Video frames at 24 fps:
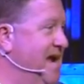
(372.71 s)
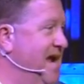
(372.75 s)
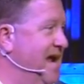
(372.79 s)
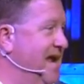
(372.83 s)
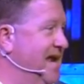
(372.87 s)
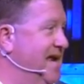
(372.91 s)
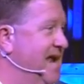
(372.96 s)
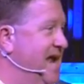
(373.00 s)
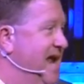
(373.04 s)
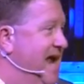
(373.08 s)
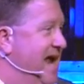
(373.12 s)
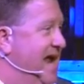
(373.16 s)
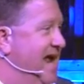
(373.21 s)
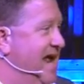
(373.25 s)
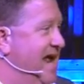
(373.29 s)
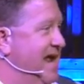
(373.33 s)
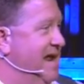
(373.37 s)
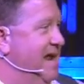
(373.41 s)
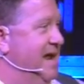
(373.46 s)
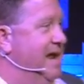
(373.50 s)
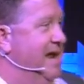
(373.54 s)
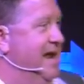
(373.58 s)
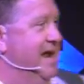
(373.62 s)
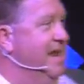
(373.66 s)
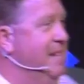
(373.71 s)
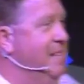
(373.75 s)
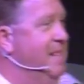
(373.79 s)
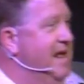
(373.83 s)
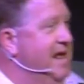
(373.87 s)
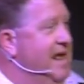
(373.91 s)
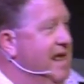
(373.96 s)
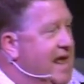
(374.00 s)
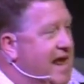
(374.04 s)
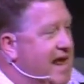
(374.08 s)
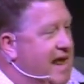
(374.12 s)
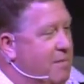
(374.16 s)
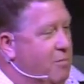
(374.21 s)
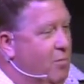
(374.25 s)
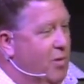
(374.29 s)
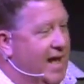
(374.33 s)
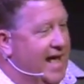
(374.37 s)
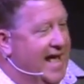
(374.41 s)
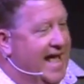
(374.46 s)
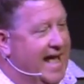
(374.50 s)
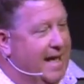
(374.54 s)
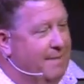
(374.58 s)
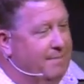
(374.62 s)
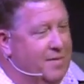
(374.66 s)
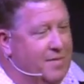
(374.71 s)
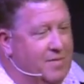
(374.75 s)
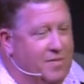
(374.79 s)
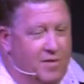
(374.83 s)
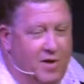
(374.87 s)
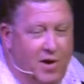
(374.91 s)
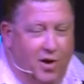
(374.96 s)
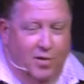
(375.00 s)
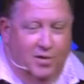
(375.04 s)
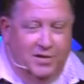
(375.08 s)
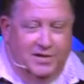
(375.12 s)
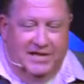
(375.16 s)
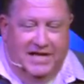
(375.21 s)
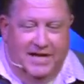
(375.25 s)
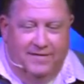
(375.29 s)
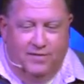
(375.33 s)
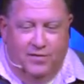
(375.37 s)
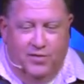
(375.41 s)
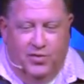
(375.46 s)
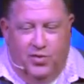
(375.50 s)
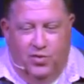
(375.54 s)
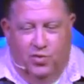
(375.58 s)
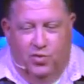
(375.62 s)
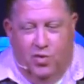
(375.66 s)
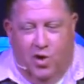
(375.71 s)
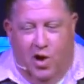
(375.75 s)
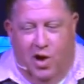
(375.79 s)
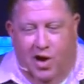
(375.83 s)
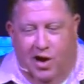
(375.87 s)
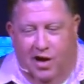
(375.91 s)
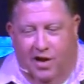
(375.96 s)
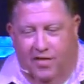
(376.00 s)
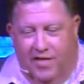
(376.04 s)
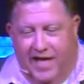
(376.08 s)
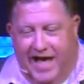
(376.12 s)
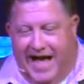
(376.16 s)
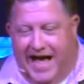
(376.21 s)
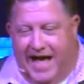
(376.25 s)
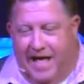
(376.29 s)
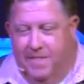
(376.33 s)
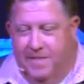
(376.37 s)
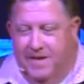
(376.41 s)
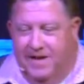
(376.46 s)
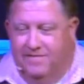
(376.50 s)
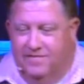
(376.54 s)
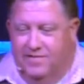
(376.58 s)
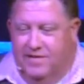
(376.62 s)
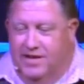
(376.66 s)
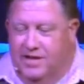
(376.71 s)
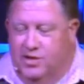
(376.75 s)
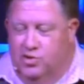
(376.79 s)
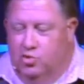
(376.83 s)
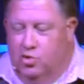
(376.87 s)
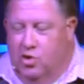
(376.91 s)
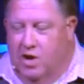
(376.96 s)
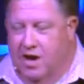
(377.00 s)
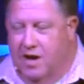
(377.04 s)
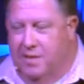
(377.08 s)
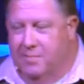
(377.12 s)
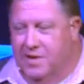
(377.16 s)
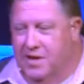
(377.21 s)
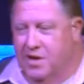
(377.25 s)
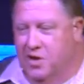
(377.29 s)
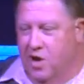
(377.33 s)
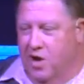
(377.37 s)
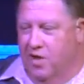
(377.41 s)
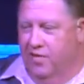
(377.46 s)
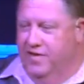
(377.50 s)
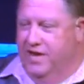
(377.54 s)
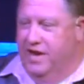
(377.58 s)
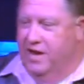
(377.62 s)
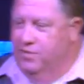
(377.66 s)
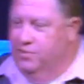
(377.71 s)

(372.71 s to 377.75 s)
And what happened, though, is even through all of that, and even the drama and all the